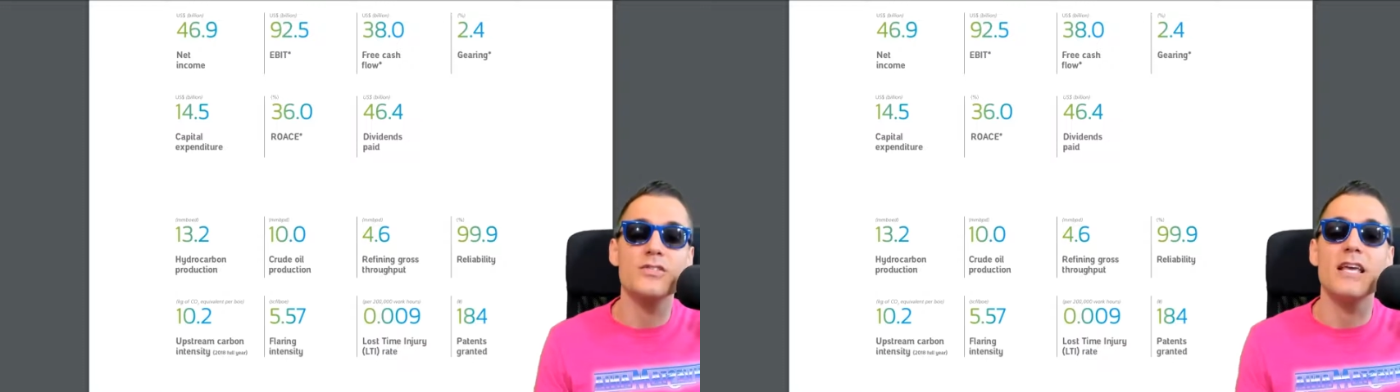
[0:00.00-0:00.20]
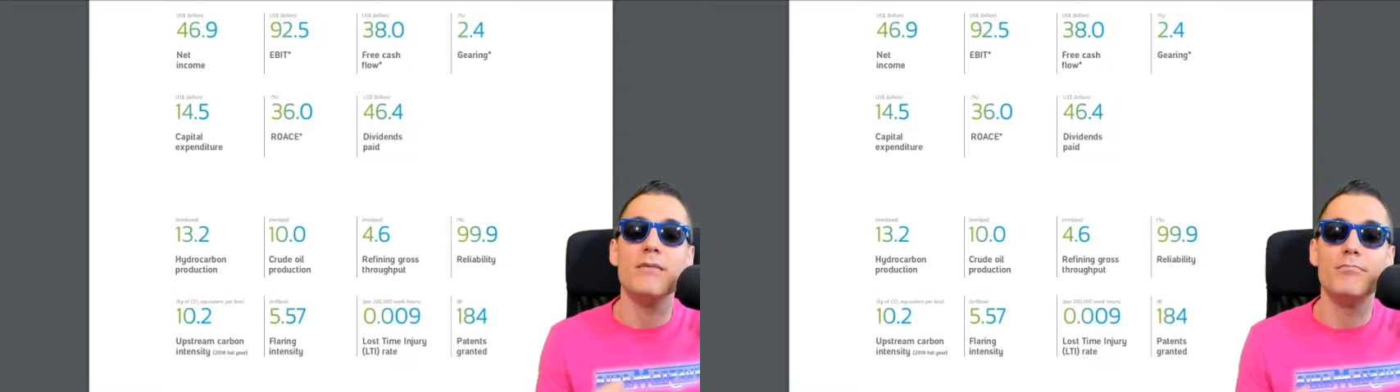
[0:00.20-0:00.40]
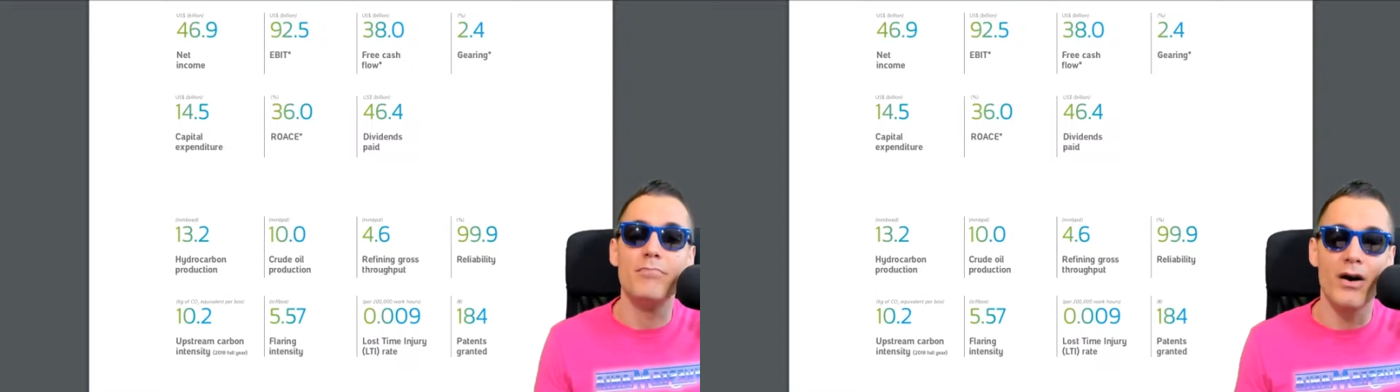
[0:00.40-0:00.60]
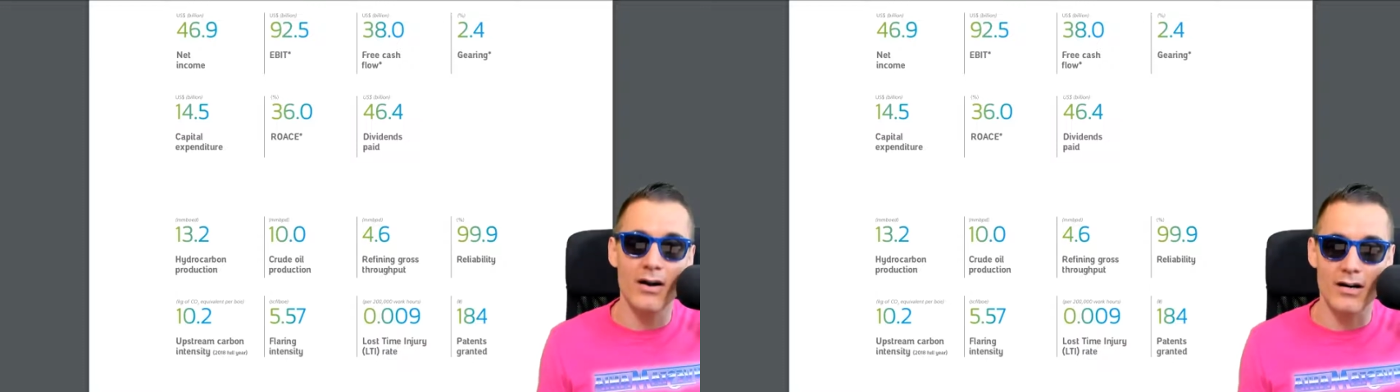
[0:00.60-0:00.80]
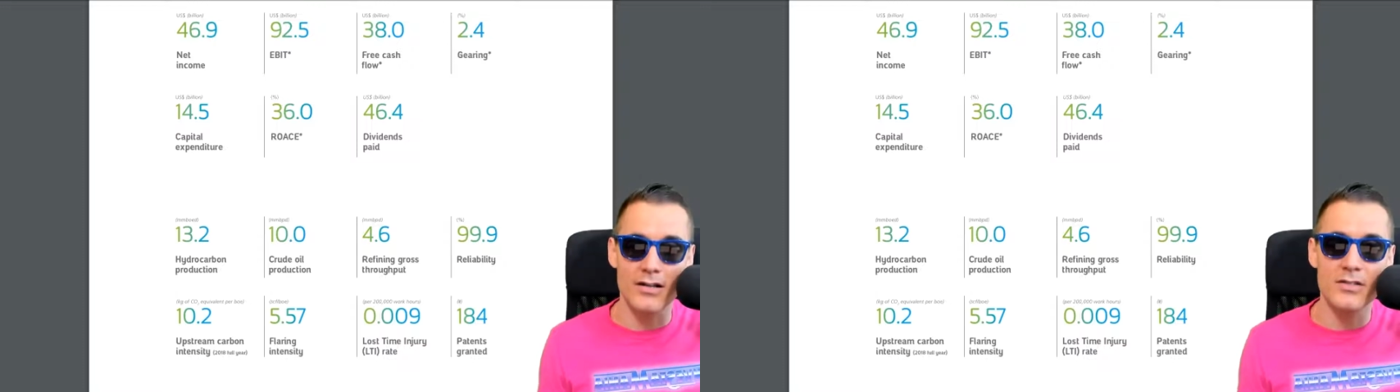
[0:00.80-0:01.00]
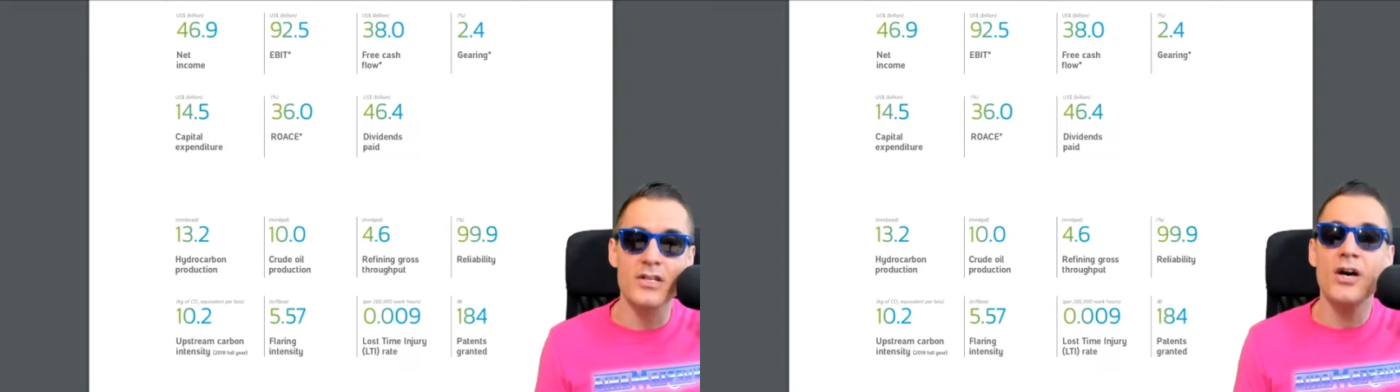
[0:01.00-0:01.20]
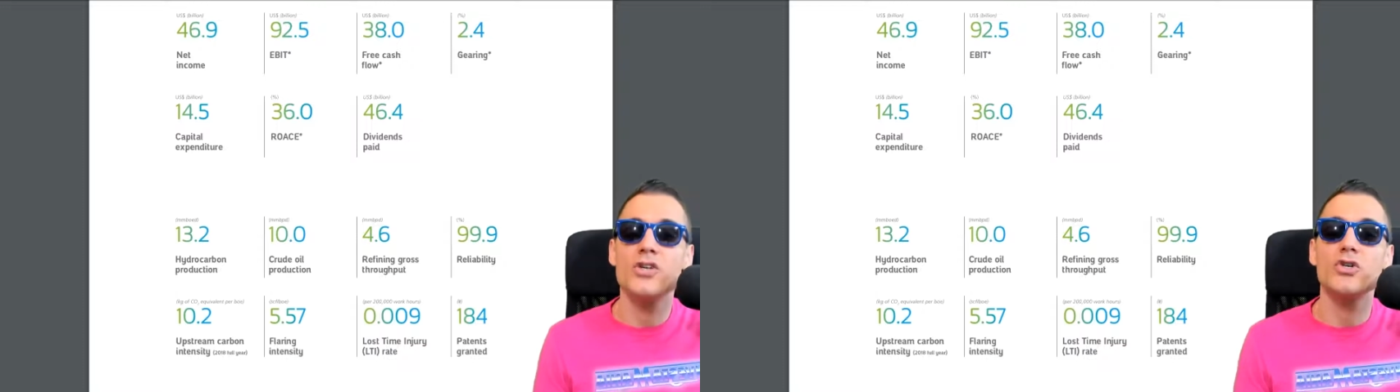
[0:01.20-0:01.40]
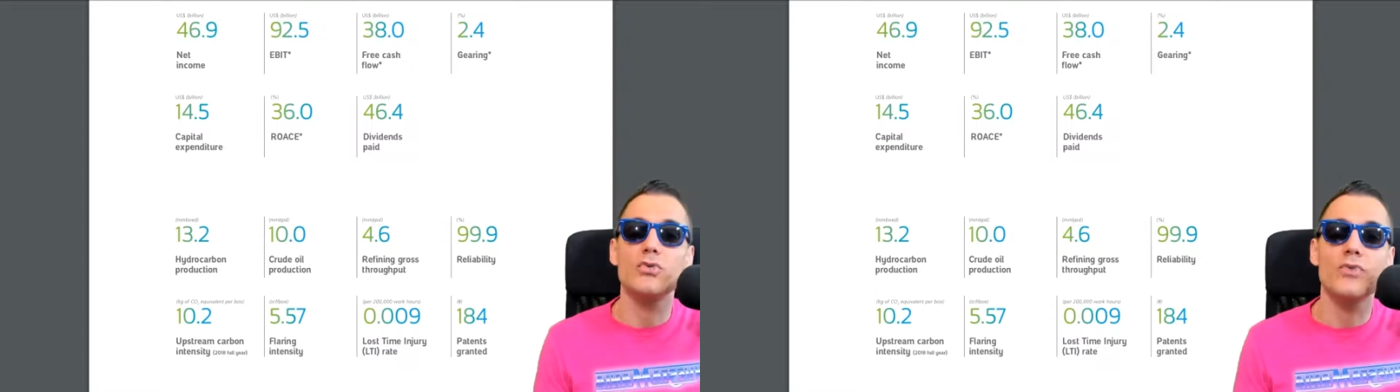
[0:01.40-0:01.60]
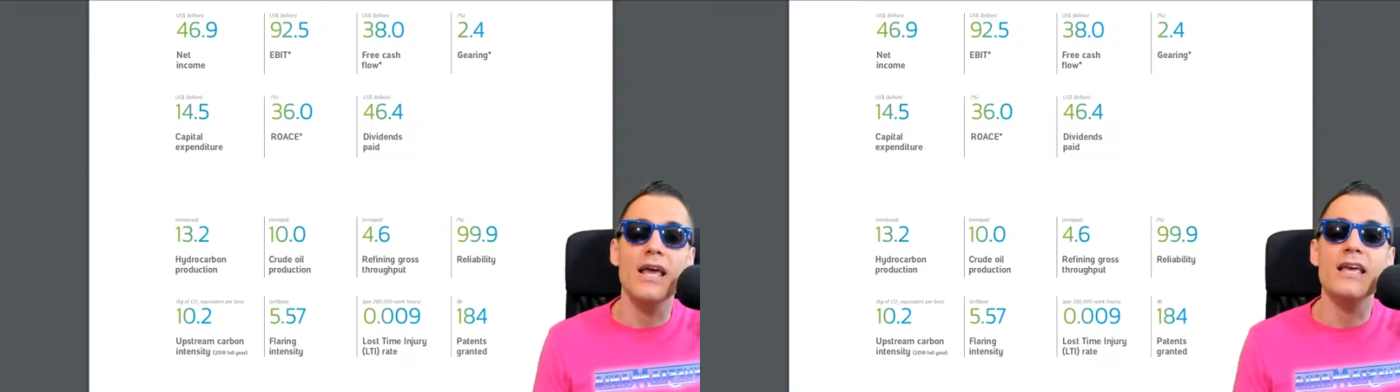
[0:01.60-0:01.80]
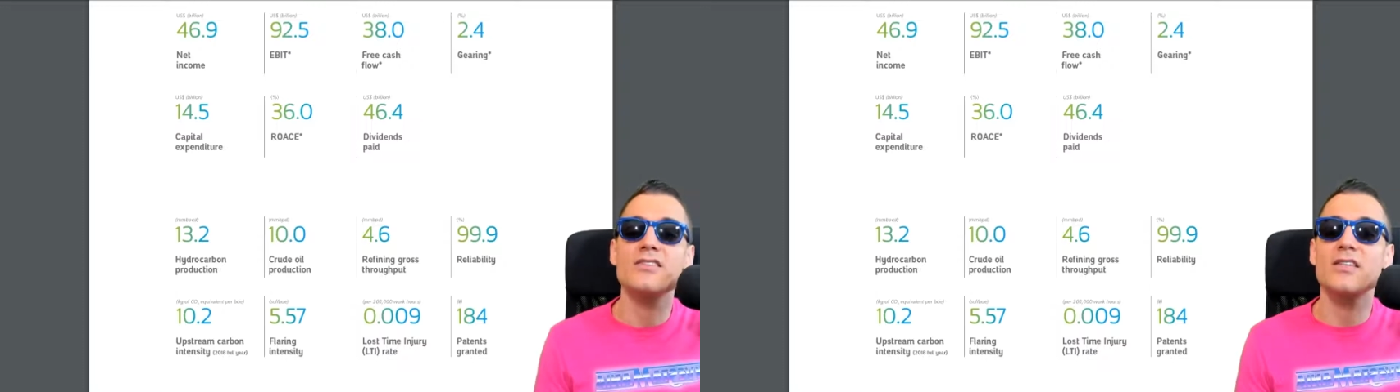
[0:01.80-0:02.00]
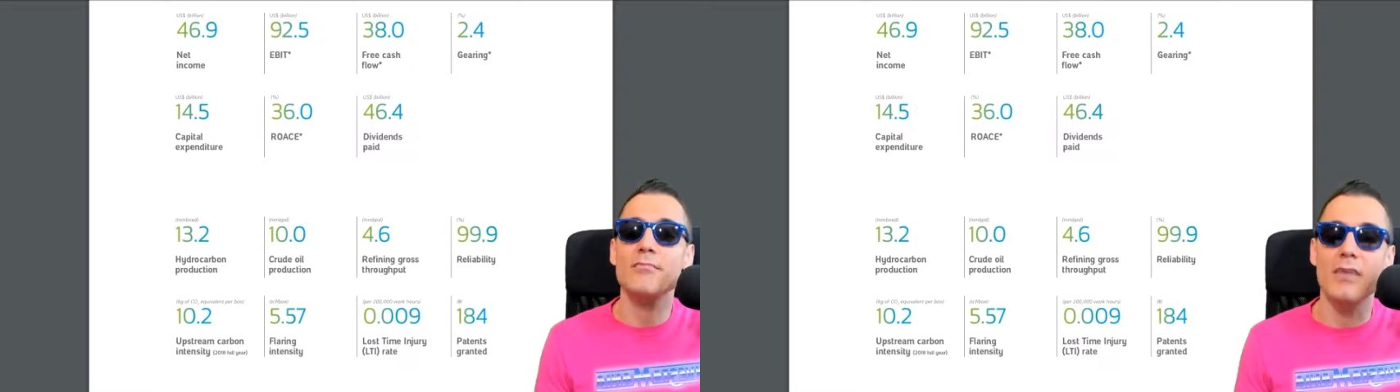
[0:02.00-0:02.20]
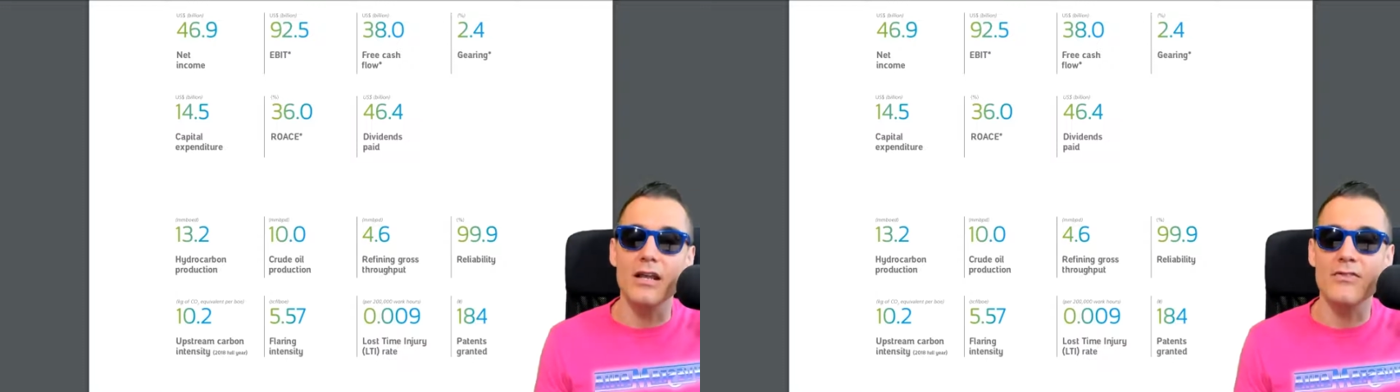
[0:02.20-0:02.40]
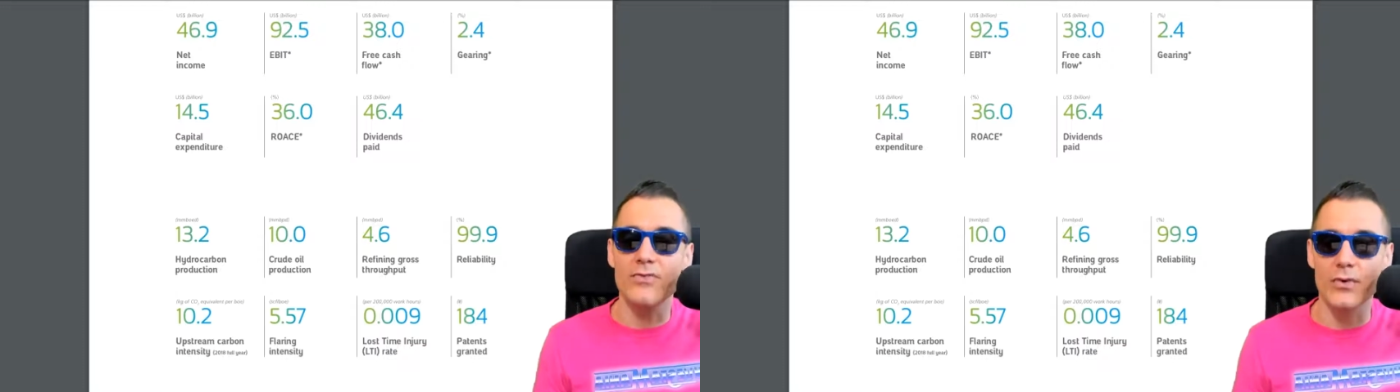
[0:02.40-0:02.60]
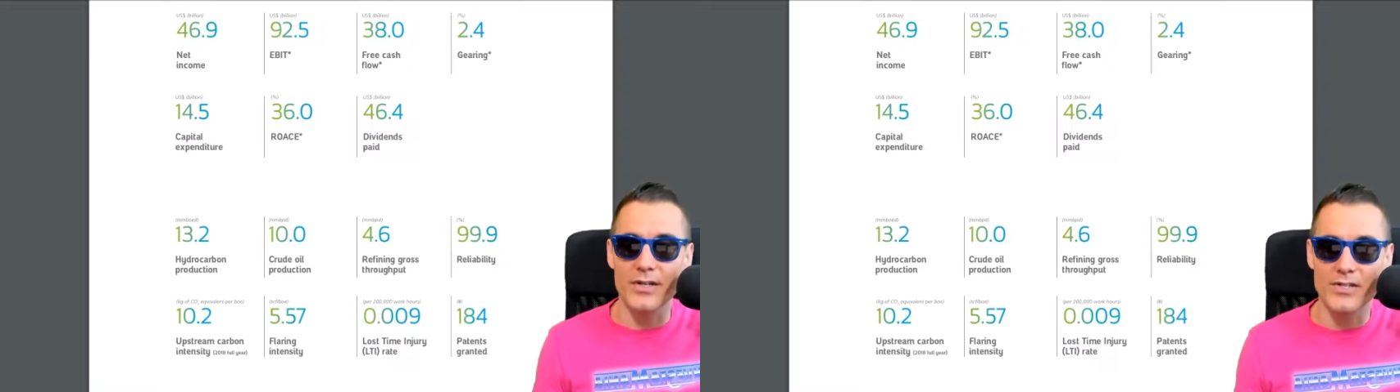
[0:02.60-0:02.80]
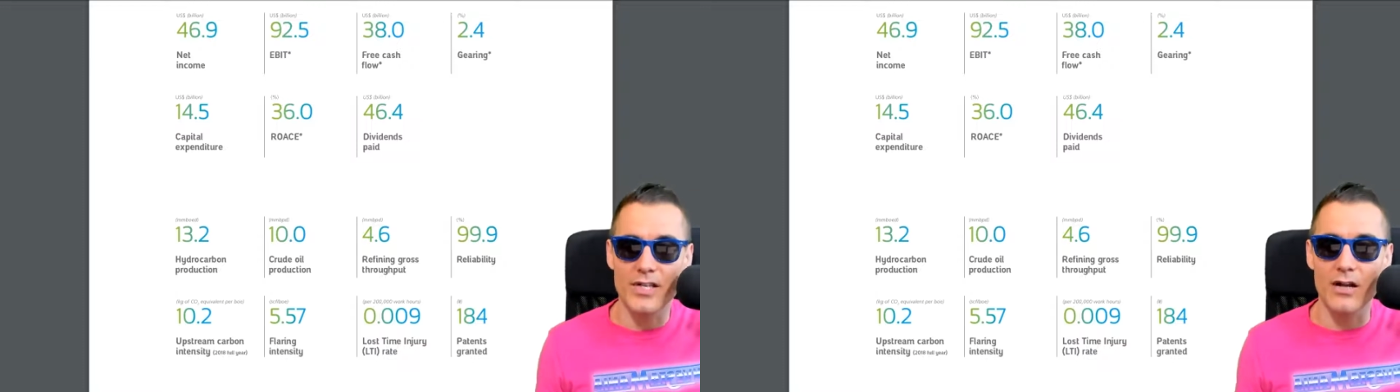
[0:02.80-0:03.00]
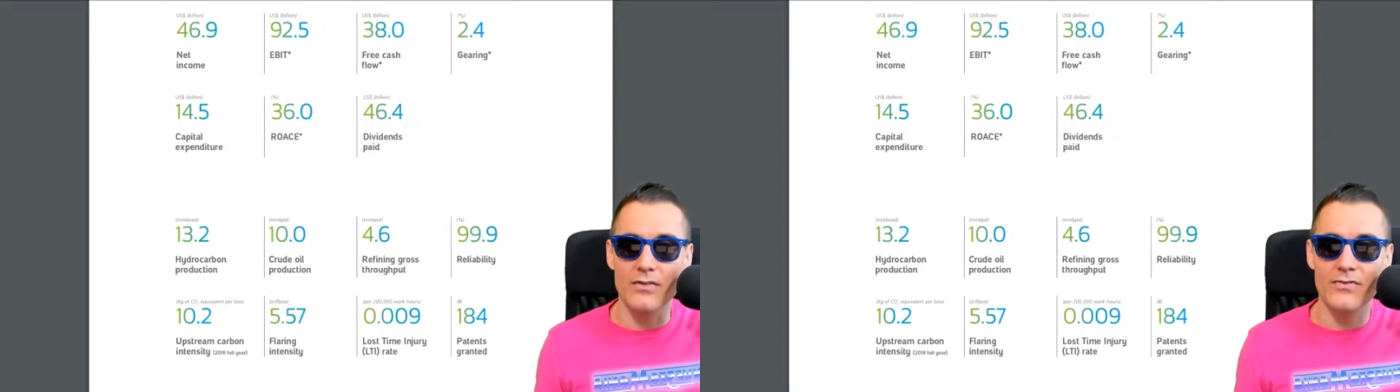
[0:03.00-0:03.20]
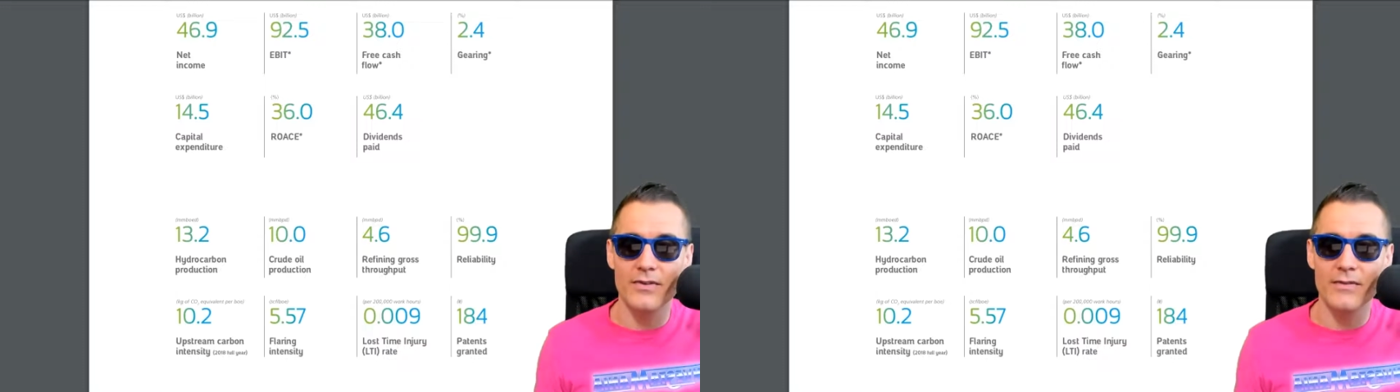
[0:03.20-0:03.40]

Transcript: in bonds to raise some money for itself.